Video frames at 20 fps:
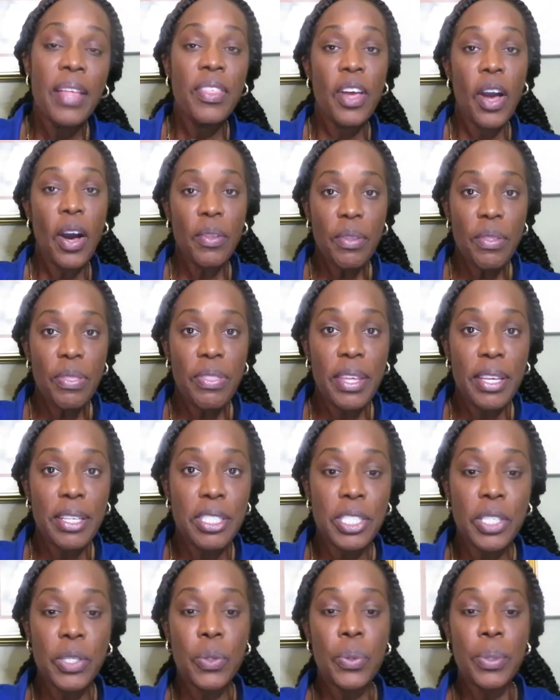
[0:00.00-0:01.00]
The other thing
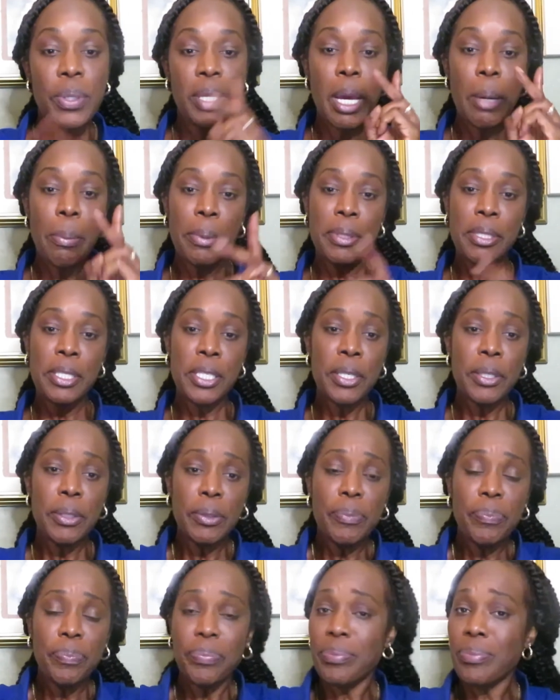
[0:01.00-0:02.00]
too, number
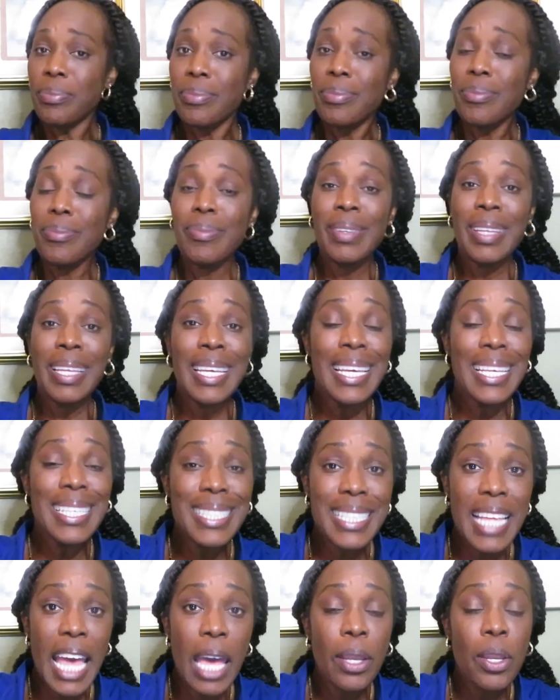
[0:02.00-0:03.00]
two,
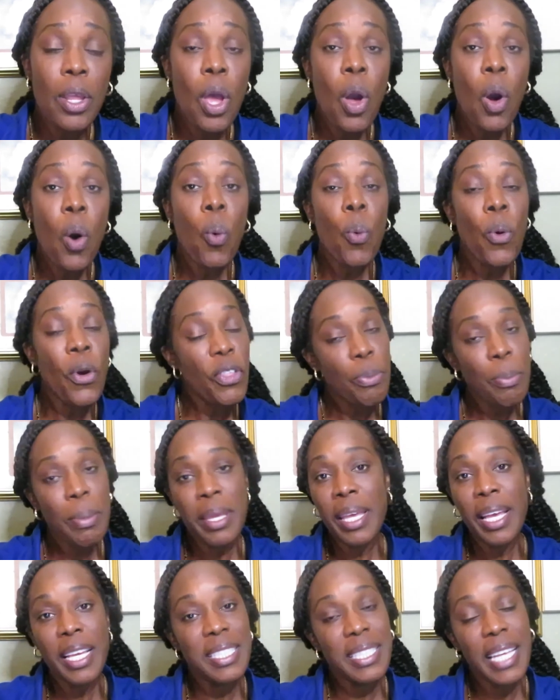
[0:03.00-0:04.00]
is that with
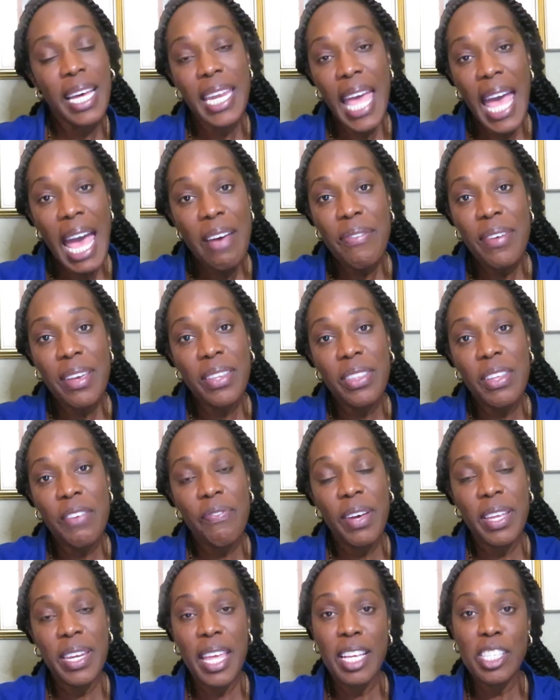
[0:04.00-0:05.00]
because not having the
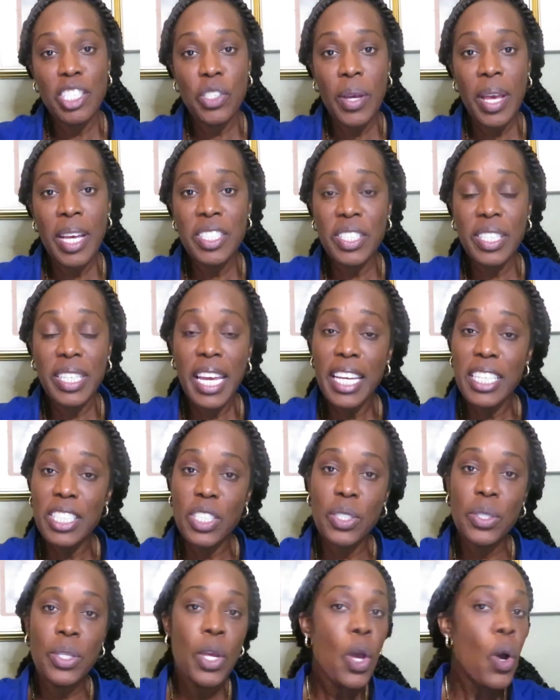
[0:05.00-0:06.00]
financial
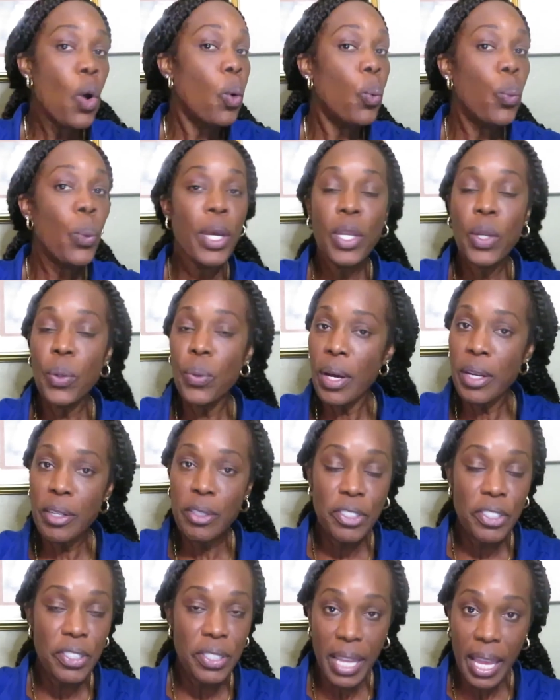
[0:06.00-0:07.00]
education, we don't
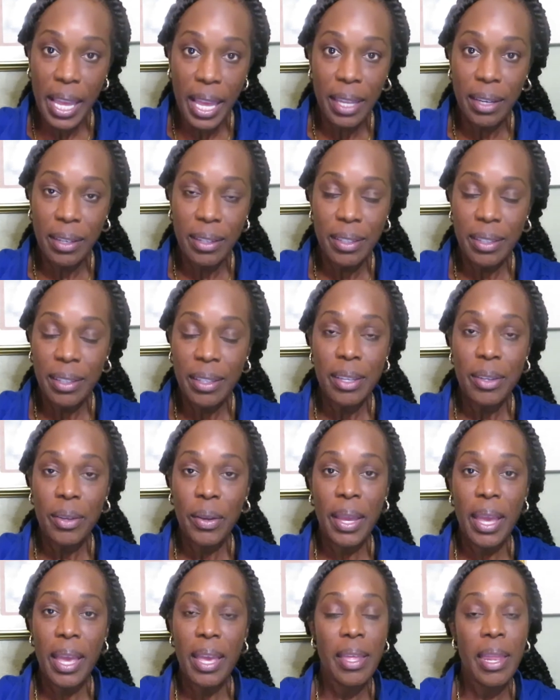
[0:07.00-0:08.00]
understand,
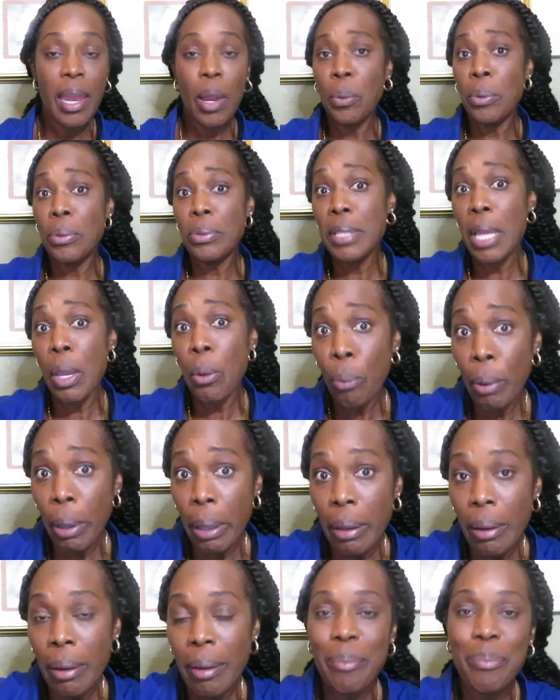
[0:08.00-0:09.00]
okay, and I won't say
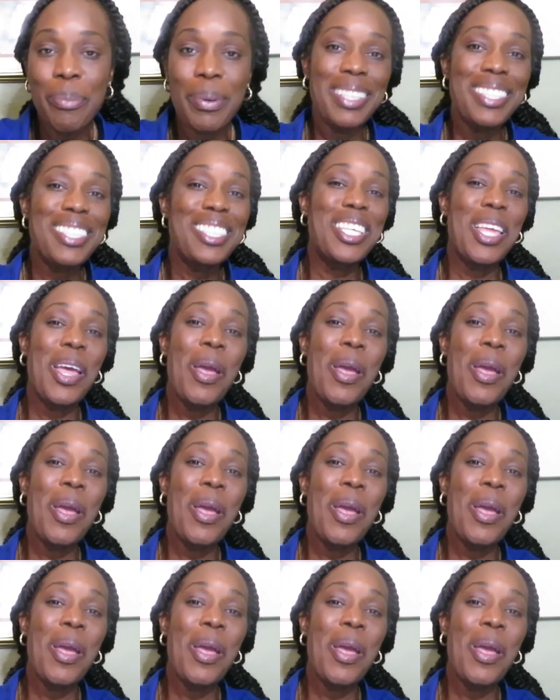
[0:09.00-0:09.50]
we, but